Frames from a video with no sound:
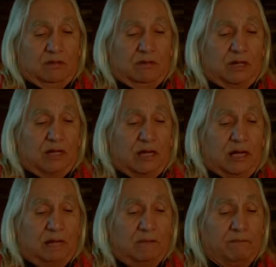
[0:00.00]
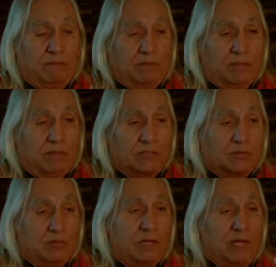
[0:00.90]
Makha,
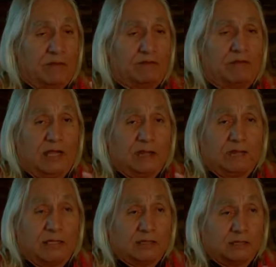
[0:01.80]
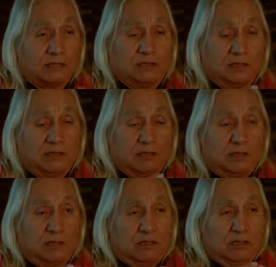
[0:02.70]
this one half landmass,
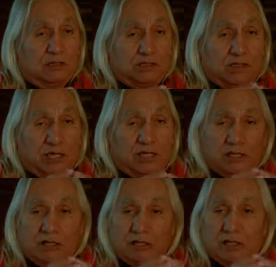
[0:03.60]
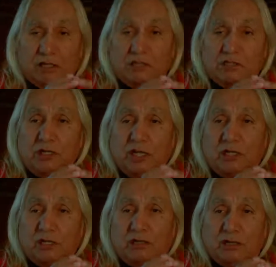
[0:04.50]
shaking and
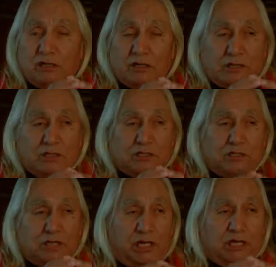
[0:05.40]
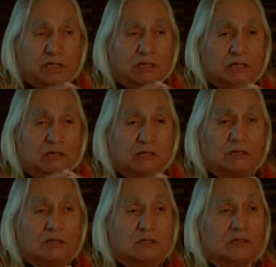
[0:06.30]
shaking and shaking,
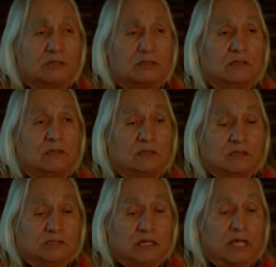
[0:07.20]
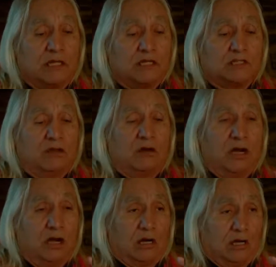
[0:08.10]
shaking so
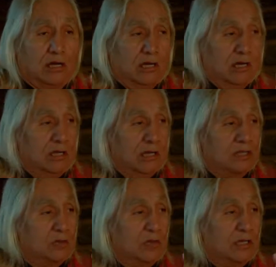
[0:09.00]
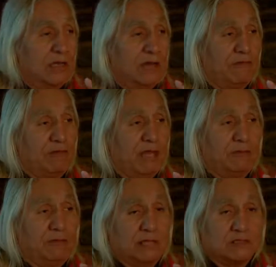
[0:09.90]
hard that the one half
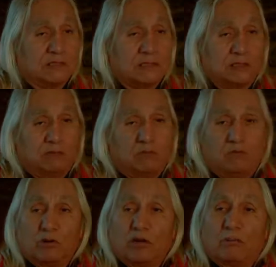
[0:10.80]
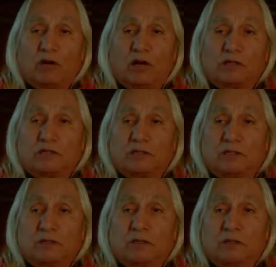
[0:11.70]
landmass broke apart,
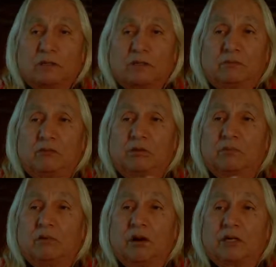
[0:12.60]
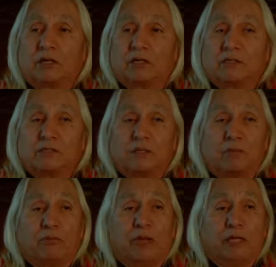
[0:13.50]
broke apart,
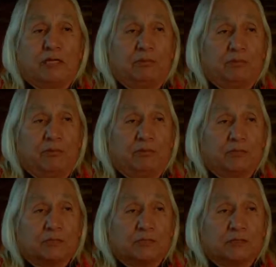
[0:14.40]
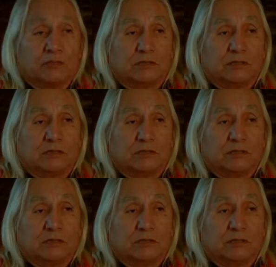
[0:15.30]
separating the peoples